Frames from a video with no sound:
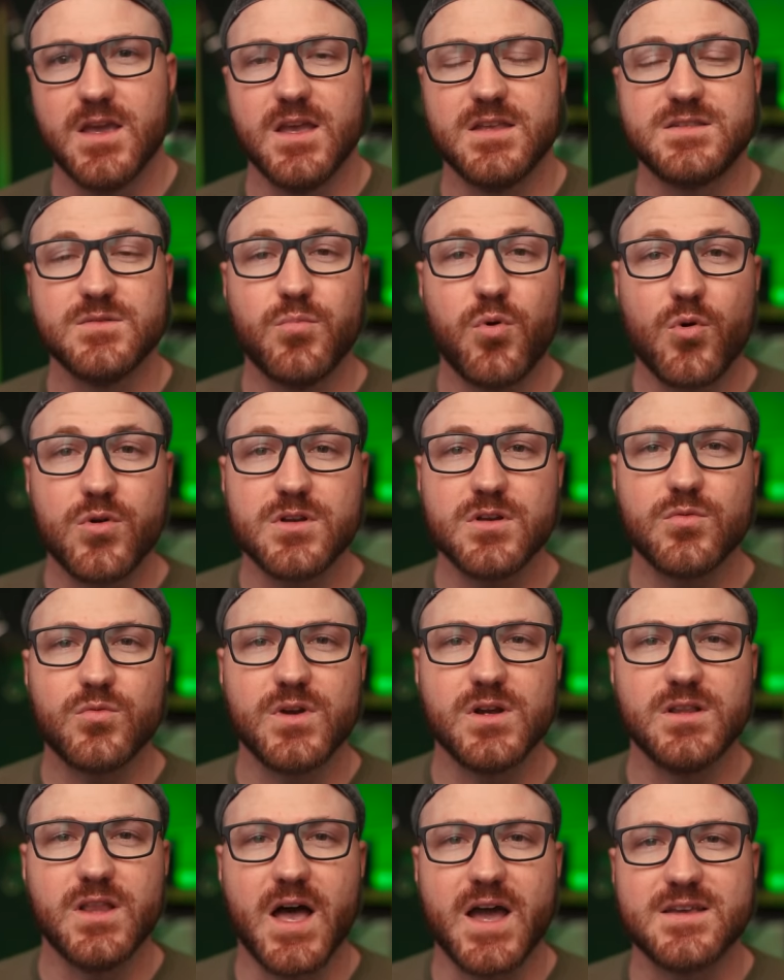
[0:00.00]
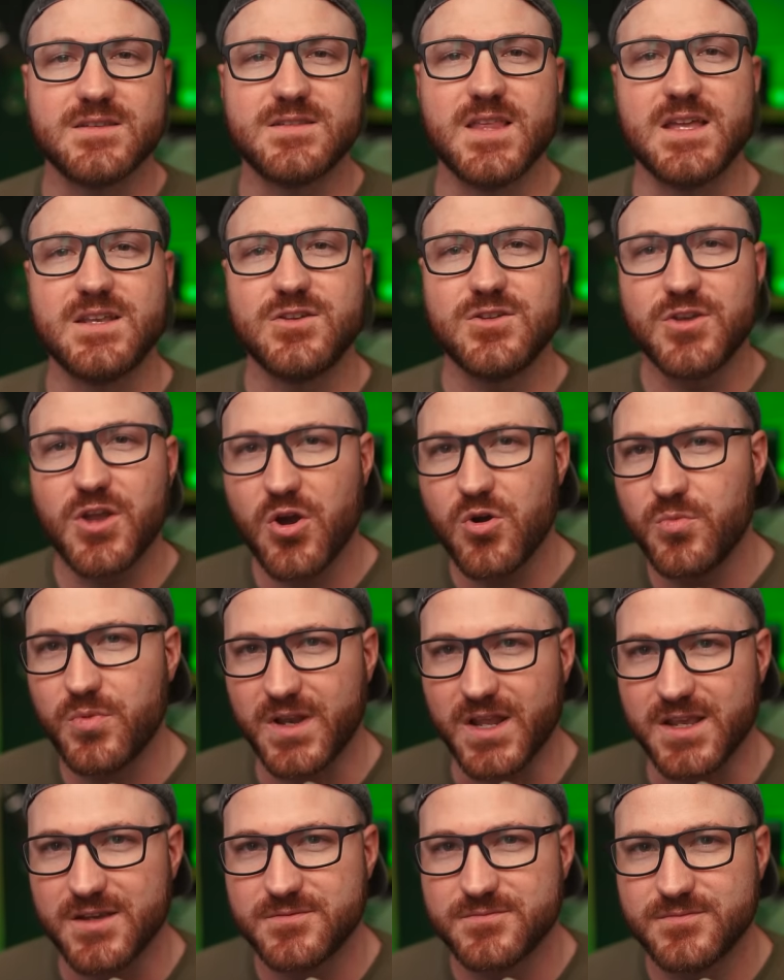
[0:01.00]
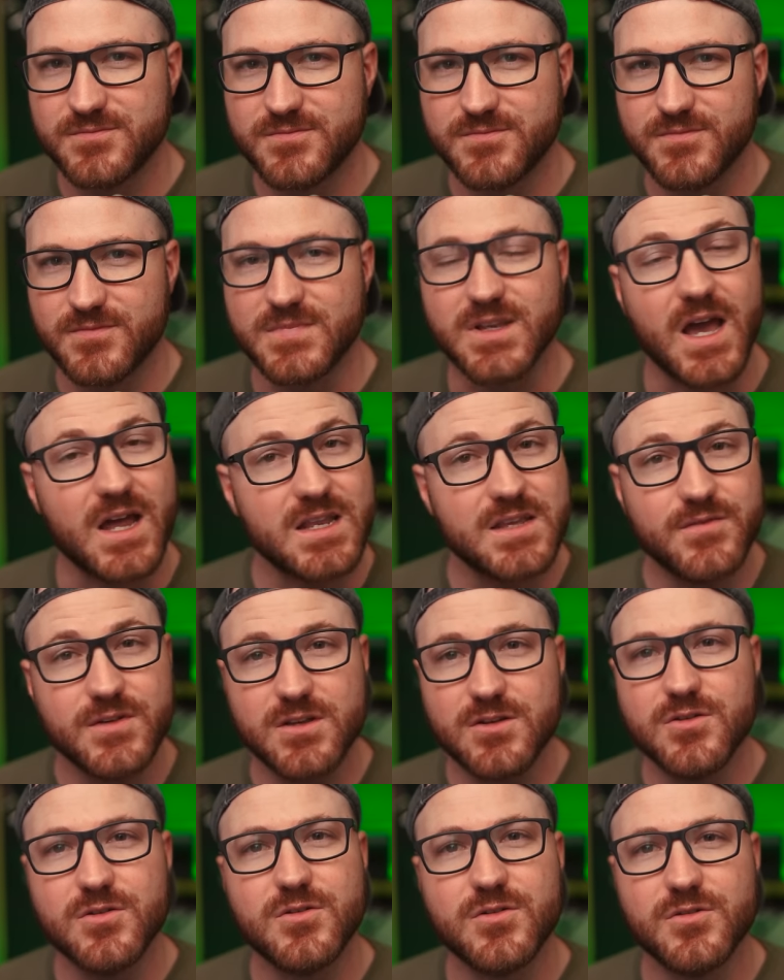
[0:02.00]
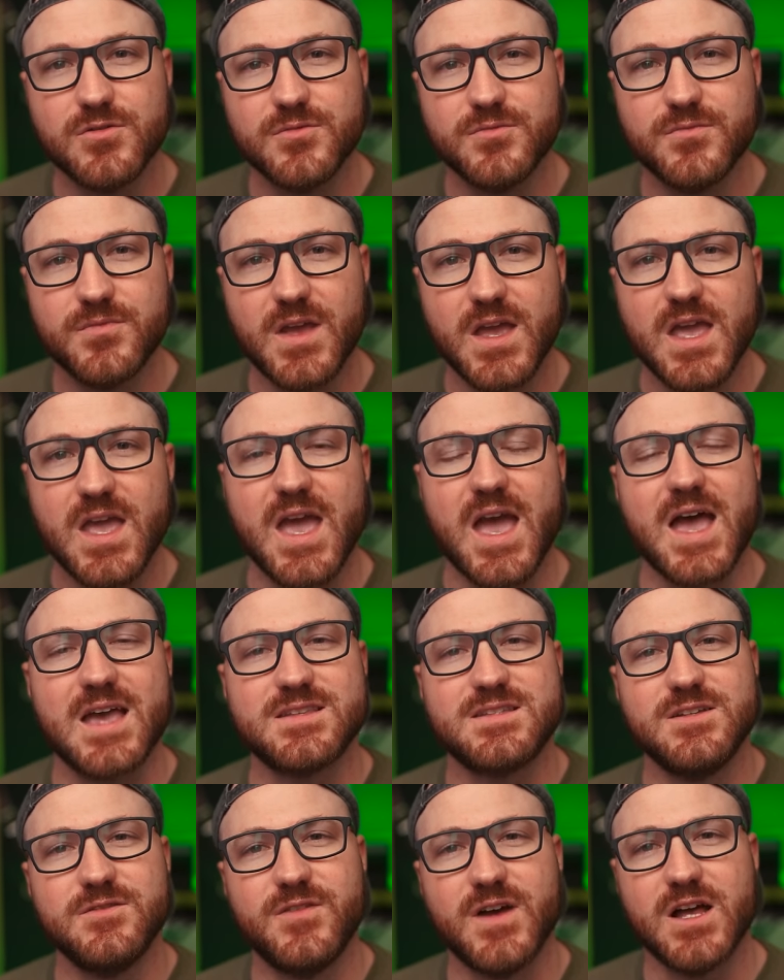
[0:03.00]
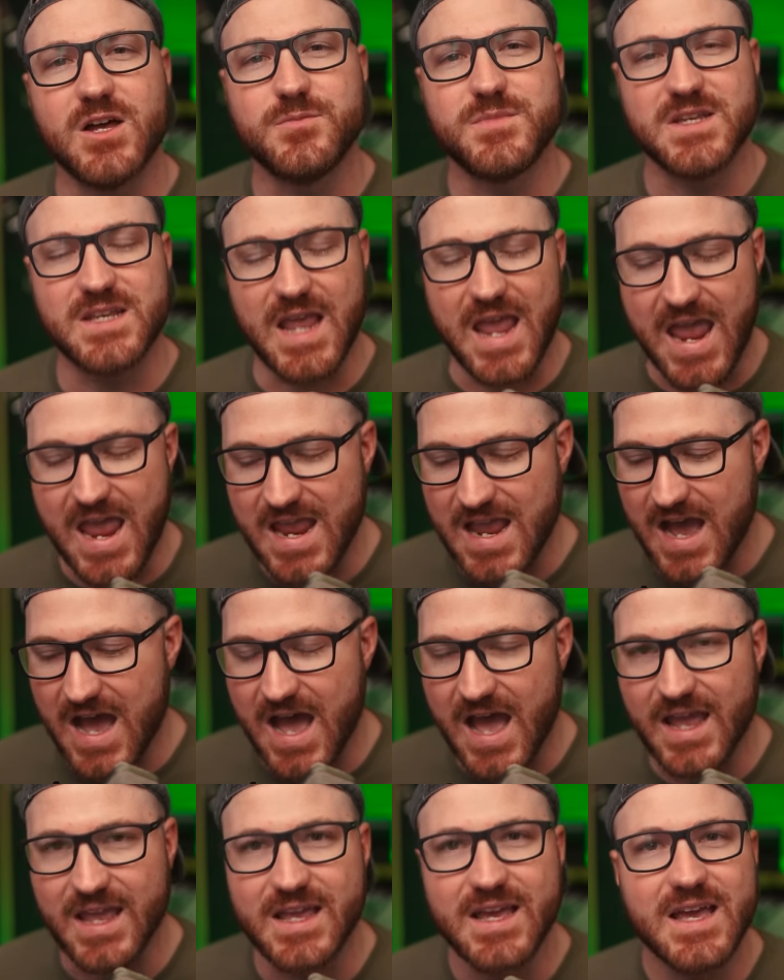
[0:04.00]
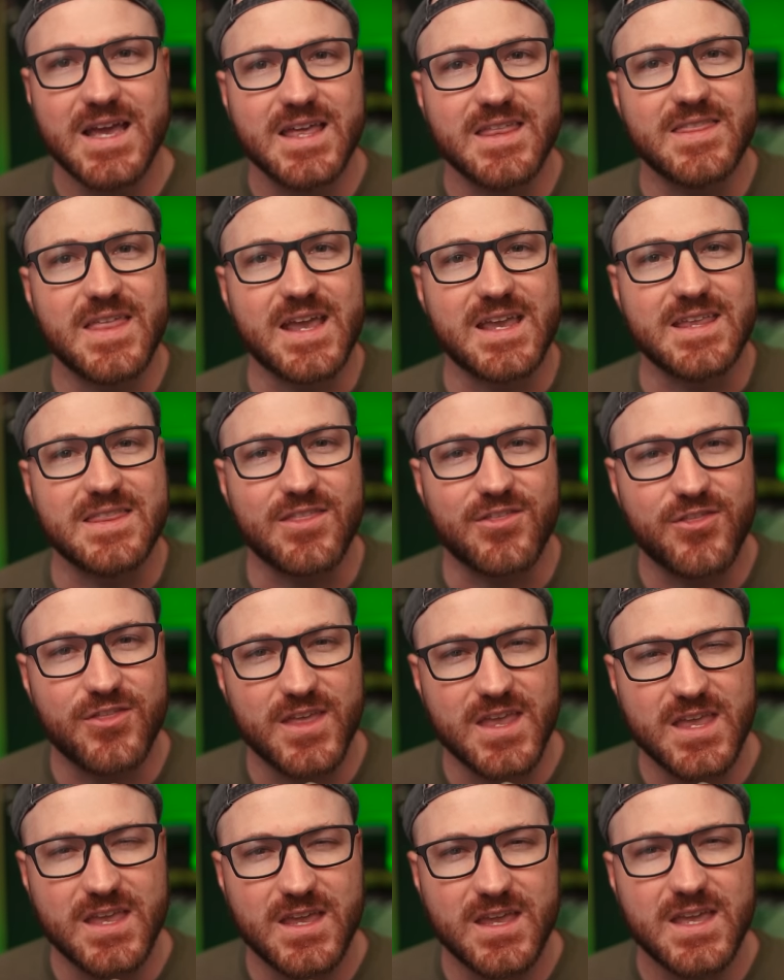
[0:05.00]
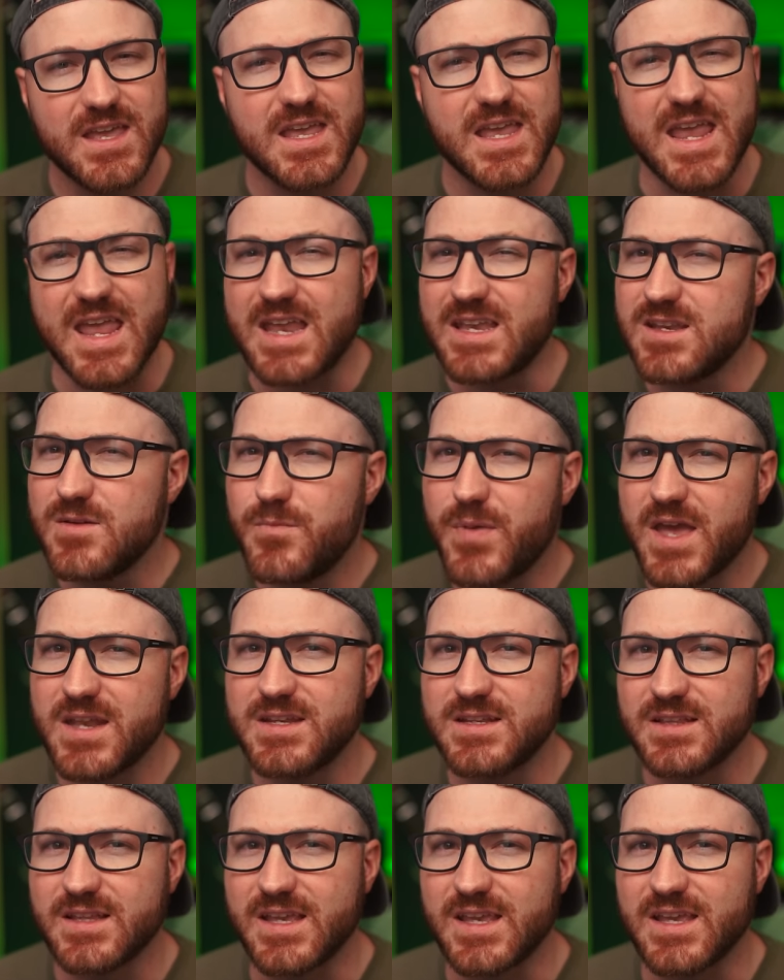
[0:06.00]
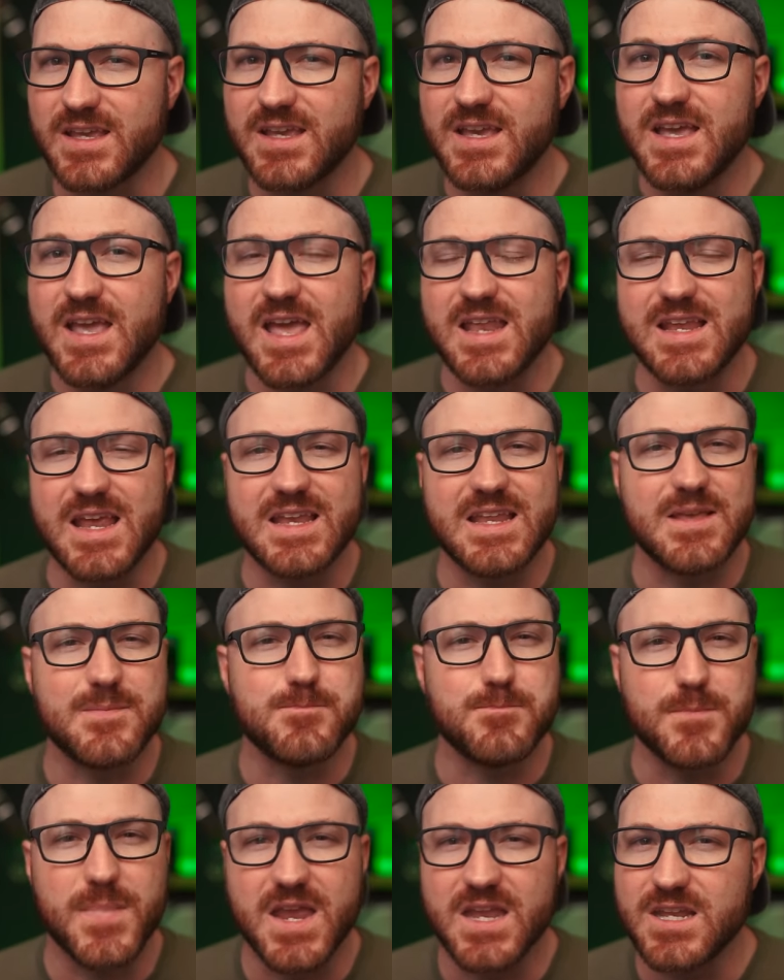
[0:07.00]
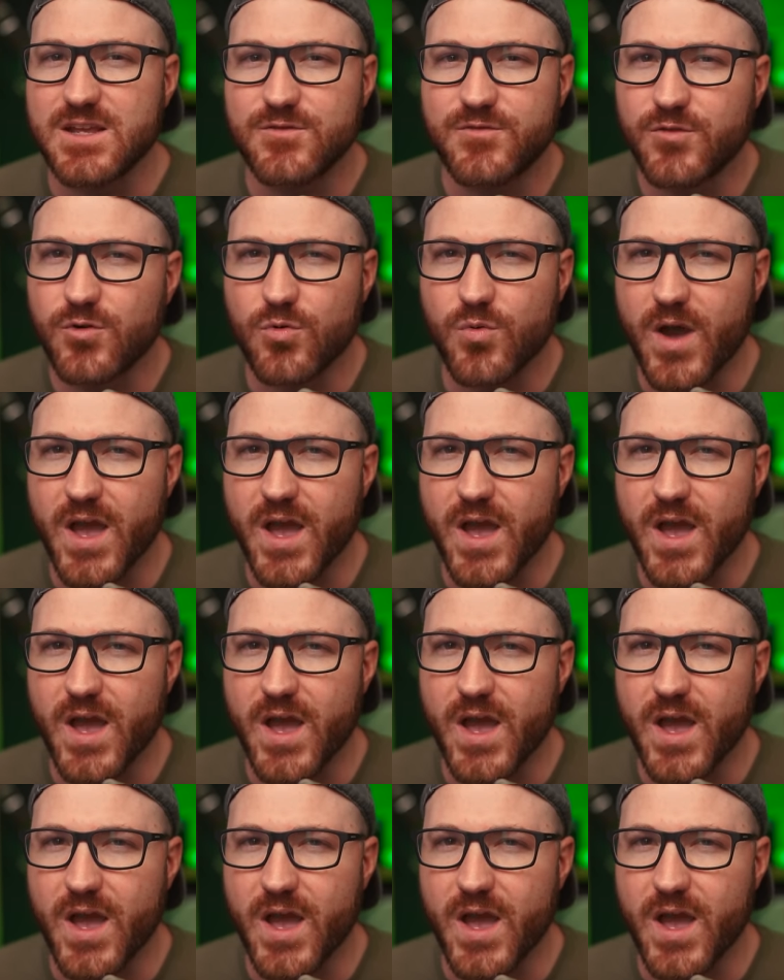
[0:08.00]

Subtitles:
It's important to realize that nobody, not even Google, has developed an AI that can think independently in any meaningful